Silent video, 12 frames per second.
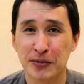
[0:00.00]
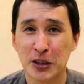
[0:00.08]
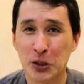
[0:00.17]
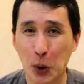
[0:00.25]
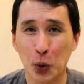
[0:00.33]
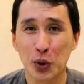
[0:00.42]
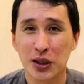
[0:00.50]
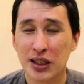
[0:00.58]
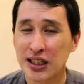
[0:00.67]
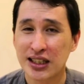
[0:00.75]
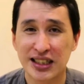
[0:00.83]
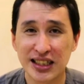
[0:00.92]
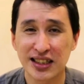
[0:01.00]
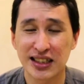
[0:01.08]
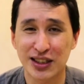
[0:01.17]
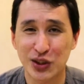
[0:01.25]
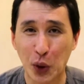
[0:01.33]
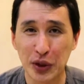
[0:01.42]
So this
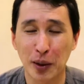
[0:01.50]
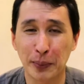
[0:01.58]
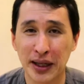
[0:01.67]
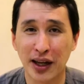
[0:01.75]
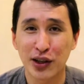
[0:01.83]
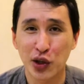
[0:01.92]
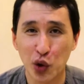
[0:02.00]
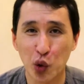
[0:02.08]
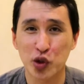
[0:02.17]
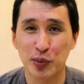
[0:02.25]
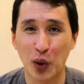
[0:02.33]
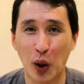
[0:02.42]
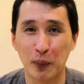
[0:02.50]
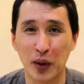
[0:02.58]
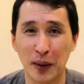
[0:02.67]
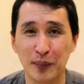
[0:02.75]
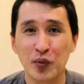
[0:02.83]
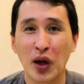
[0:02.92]
is going to be a huge
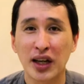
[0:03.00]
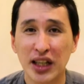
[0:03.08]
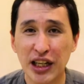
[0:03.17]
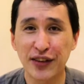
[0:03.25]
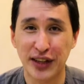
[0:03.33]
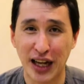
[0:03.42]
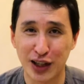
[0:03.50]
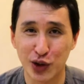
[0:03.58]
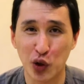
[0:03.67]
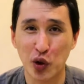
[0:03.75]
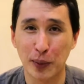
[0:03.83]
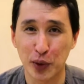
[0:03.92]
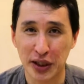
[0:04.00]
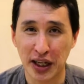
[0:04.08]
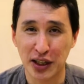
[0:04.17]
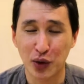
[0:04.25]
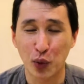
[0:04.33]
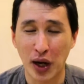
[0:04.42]
problem if they are not
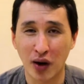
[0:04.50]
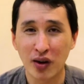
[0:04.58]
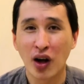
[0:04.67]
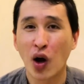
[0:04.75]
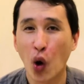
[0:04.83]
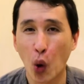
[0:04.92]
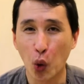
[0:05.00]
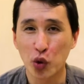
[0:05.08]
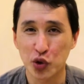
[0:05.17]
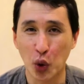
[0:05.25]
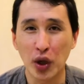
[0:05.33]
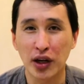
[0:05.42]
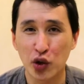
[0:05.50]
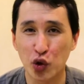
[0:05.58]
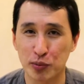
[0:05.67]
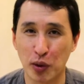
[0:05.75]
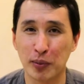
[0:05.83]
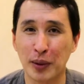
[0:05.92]
communicating well. Also a
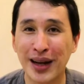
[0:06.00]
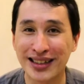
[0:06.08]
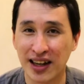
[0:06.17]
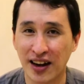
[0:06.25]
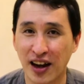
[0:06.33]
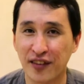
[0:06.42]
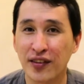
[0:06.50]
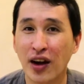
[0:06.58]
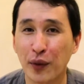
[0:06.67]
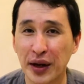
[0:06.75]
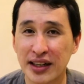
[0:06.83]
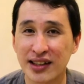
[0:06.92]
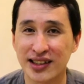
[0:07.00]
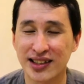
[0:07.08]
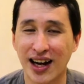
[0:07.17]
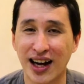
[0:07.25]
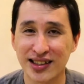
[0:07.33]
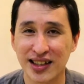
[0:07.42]
huge problem, as I have already
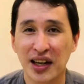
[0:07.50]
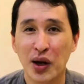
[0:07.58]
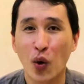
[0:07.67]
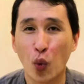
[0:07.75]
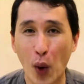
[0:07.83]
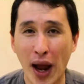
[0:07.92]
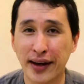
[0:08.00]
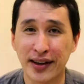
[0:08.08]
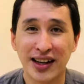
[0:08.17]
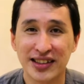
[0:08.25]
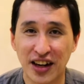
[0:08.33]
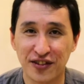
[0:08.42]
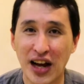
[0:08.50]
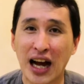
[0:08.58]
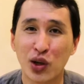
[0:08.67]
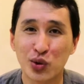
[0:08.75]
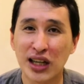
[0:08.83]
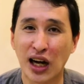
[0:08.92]
discussed, when their
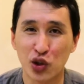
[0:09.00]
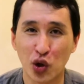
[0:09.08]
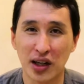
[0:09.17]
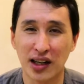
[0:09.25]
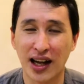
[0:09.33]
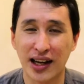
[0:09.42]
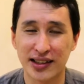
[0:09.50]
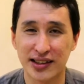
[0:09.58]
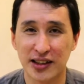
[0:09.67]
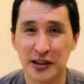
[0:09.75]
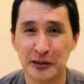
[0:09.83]
values are not aligned.